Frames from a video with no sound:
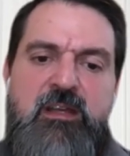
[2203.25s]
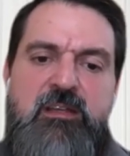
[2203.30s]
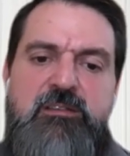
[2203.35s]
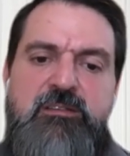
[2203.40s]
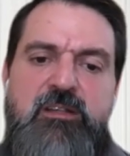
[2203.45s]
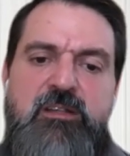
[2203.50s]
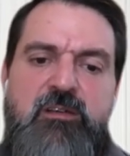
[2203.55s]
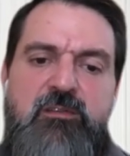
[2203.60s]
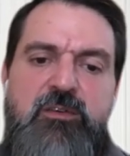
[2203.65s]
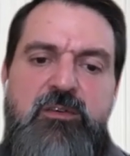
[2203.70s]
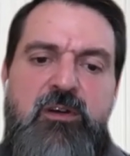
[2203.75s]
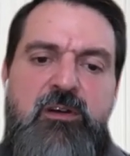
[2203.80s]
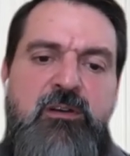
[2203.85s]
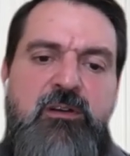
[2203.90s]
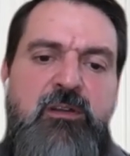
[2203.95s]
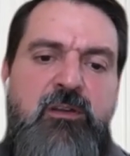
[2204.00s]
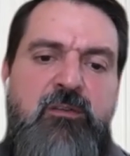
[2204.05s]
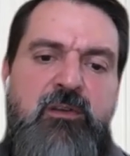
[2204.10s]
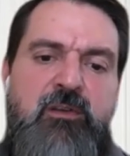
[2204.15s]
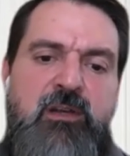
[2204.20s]
So if you're
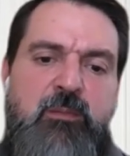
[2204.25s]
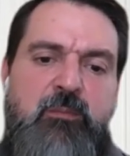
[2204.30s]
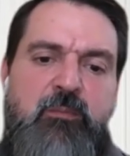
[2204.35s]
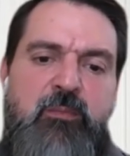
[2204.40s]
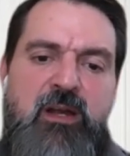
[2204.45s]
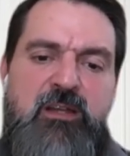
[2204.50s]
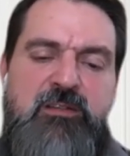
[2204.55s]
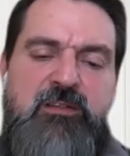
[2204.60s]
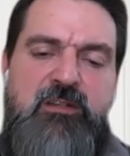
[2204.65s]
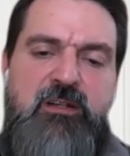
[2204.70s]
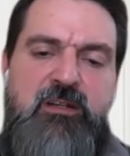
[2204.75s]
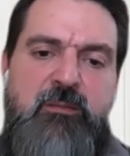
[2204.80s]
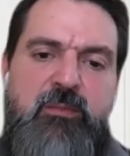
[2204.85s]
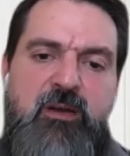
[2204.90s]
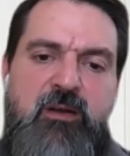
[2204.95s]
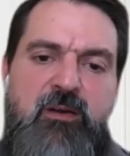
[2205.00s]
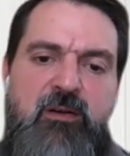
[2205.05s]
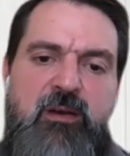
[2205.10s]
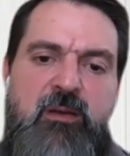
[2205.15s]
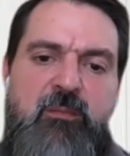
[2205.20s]
not really passionate
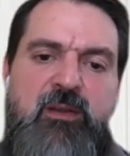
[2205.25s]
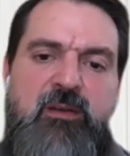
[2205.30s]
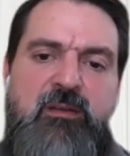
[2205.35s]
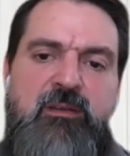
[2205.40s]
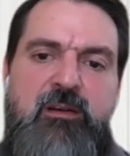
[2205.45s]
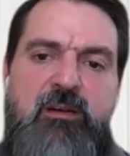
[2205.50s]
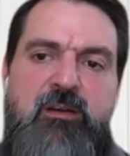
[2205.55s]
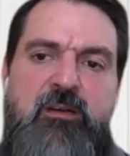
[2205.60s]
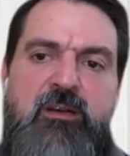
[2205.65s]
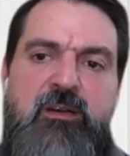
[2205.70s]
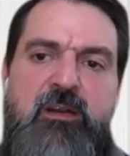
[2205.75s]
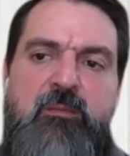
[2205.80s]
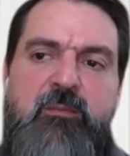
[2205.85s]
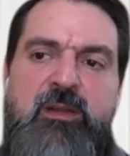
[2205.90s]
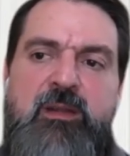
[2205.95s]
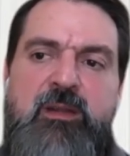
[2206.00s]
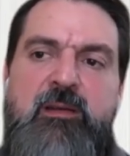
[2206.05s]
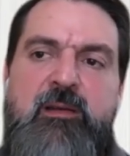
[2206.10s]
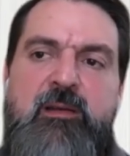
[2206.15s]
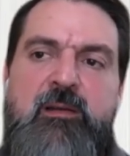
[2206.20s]
about, I mean, there are gonna
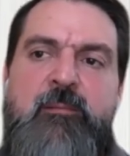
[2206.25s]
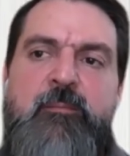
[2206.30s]
be